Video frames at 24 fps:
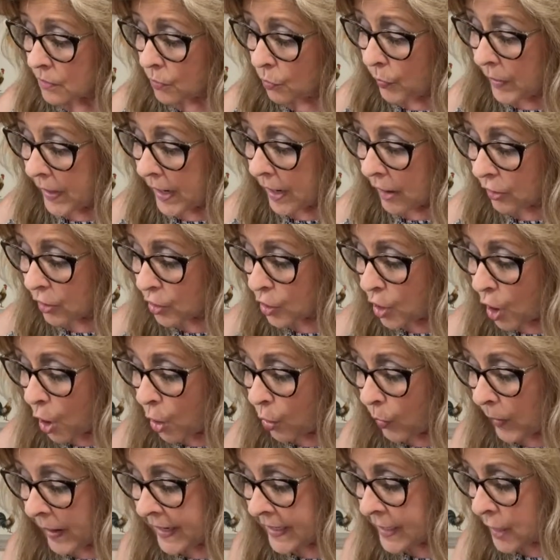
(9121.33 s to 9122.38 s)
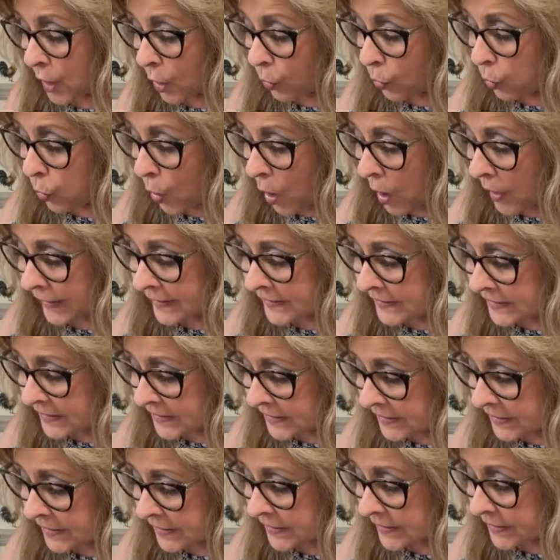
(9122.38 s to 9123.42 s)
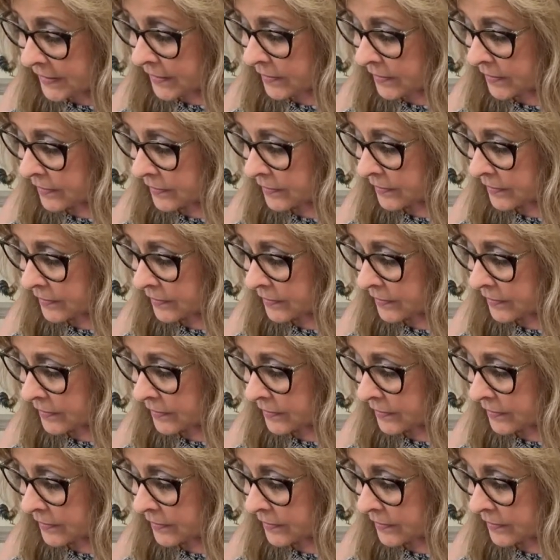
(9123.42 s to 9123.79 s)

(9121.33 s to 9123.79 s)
We are going once